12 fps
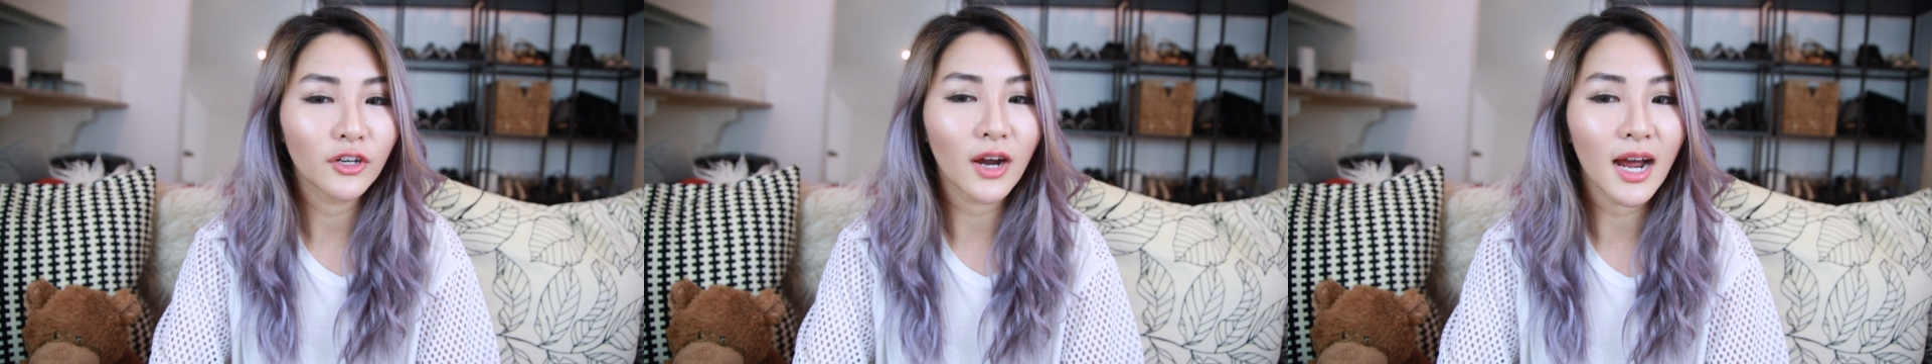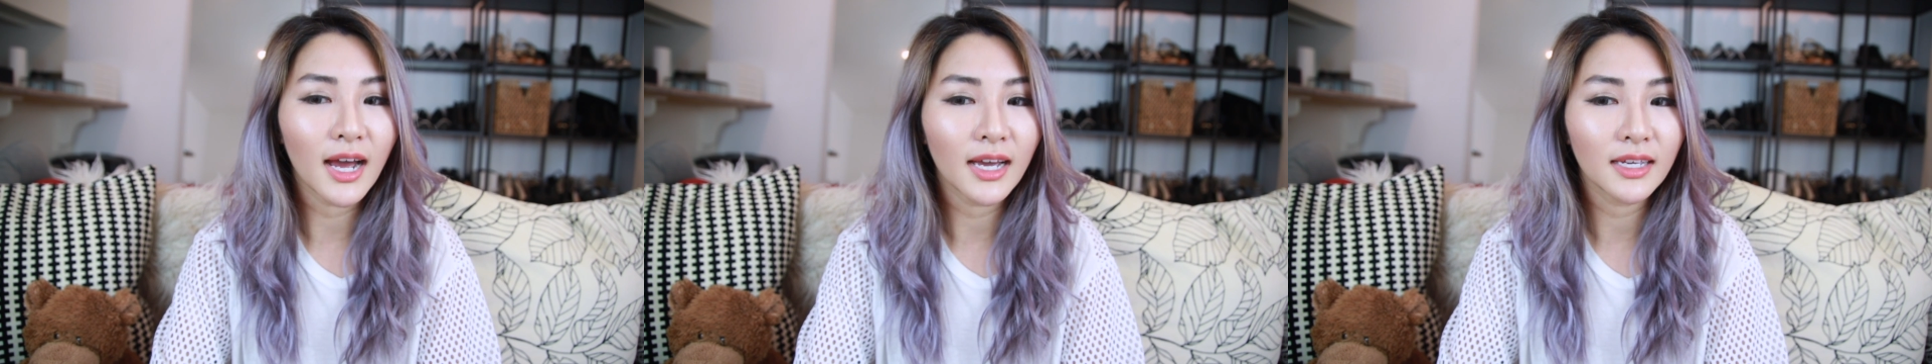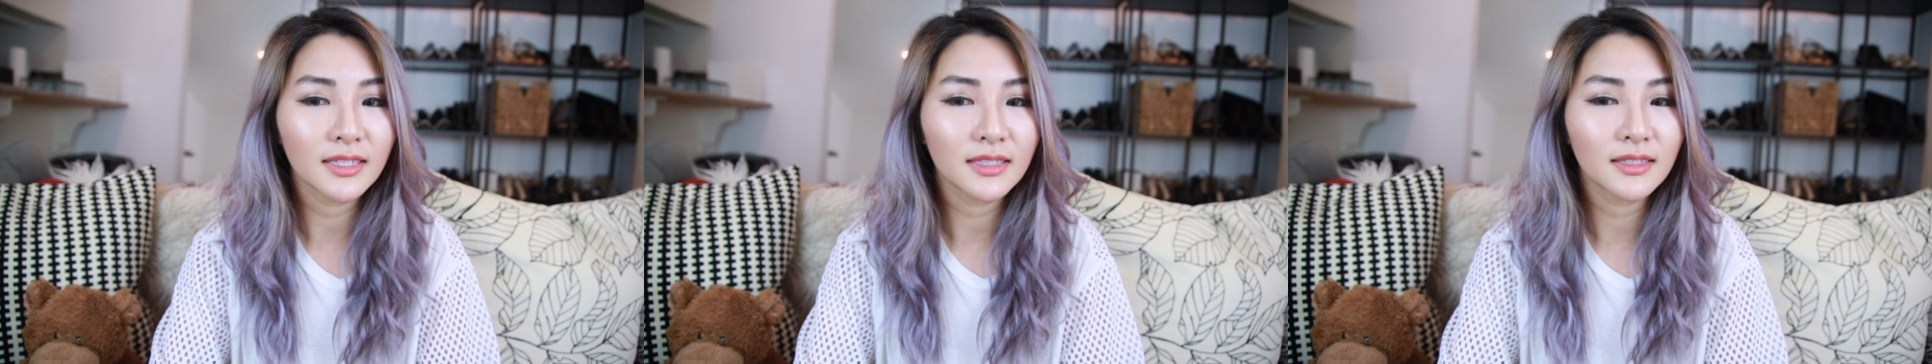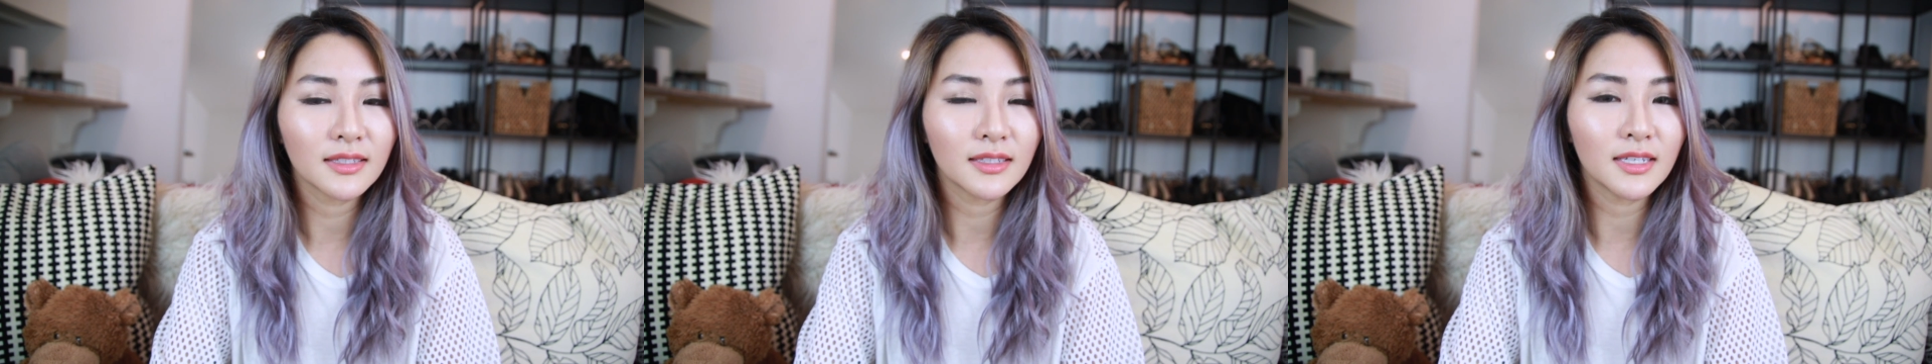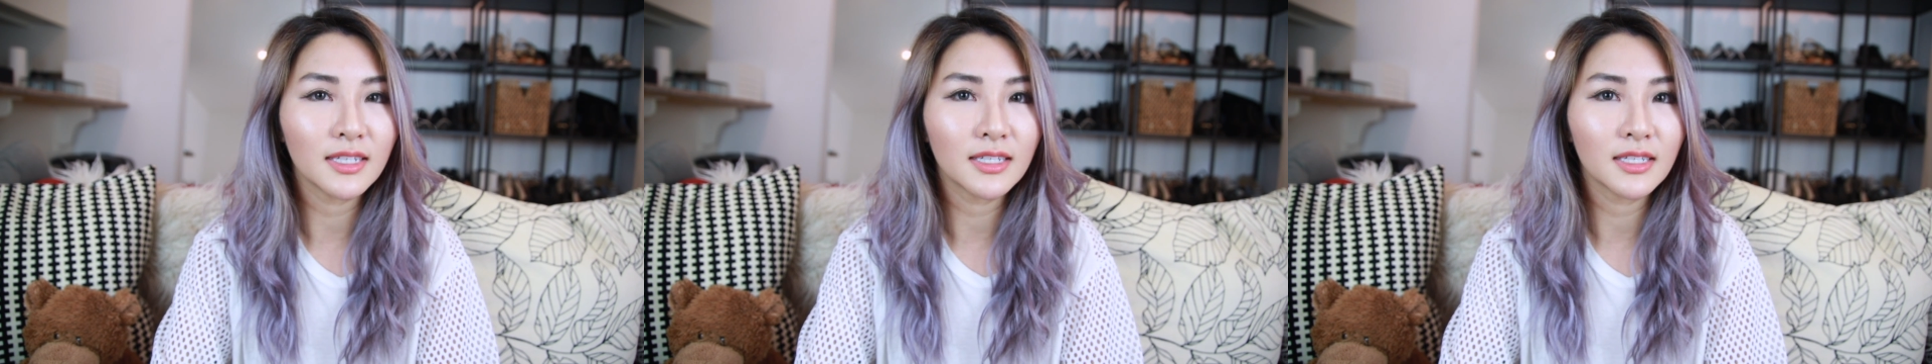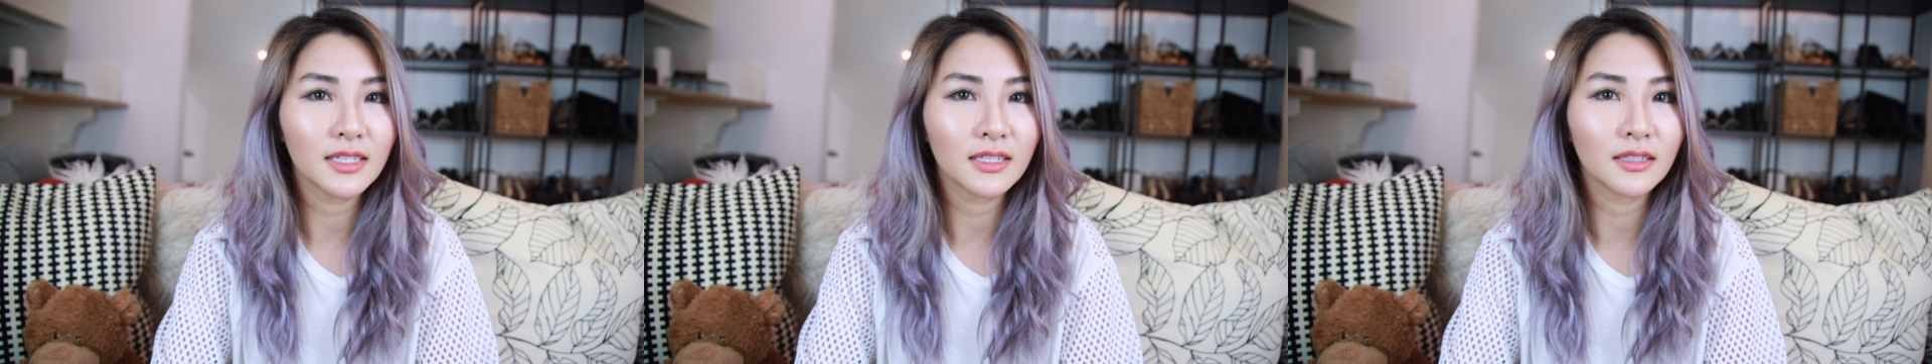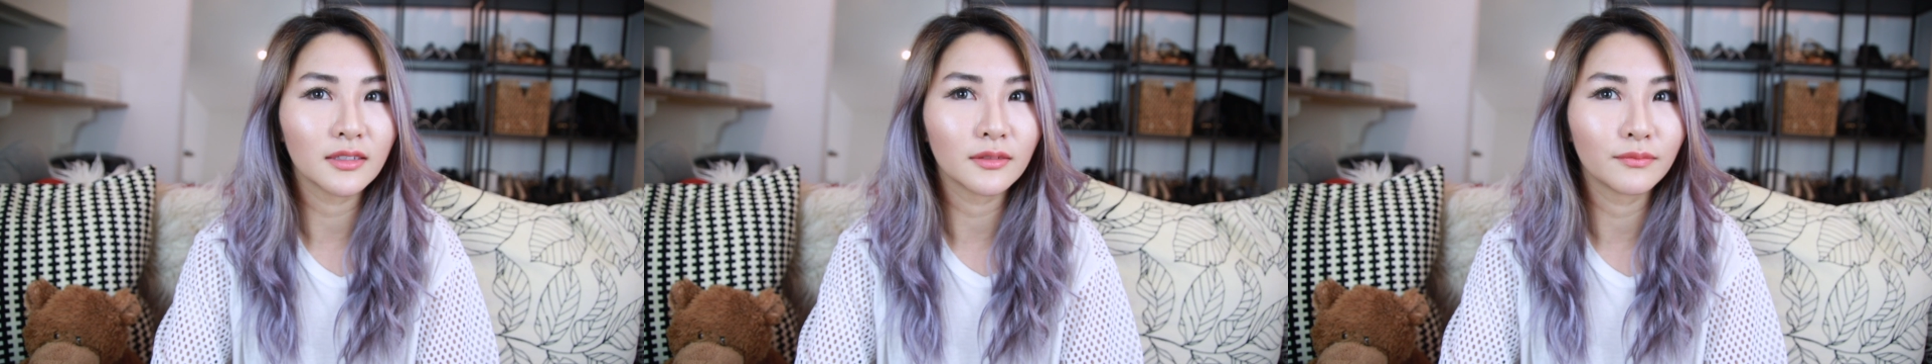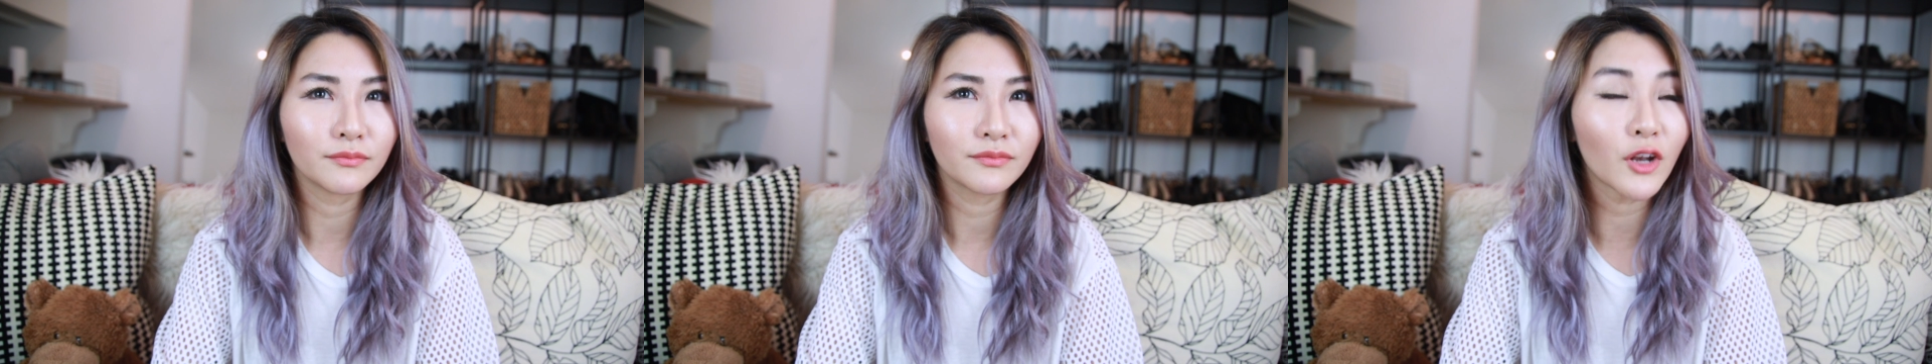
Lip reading: your eyes need to